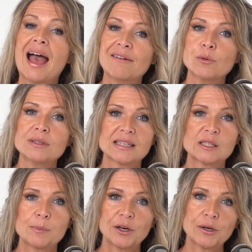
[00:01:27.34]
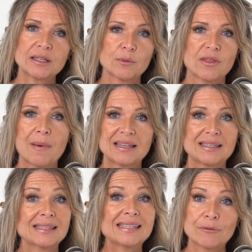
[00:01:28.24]
Everyone's experience with MS
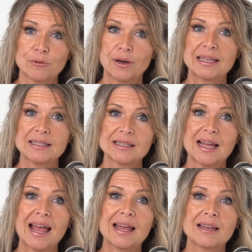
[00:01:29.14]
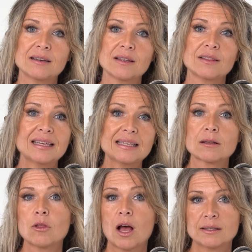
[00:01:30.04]
is different, and these
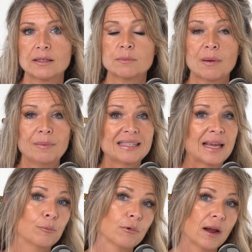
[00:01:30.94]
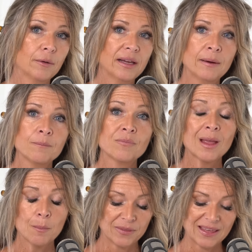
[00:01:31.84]
losses may be temporary,
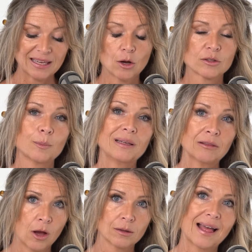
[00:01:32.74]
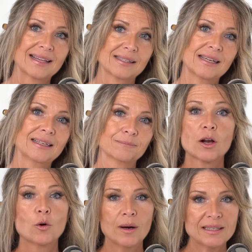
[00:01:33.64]
but they can also be long lasting.
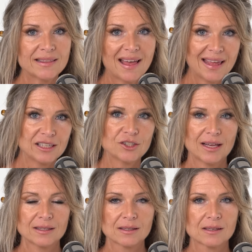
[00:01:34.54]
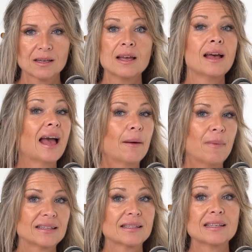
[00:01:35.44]
According to the NHS,
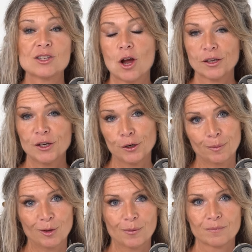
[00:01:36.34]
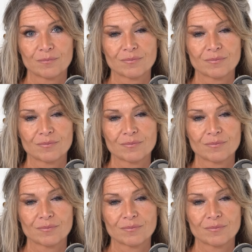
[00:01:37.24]
MS is not curable.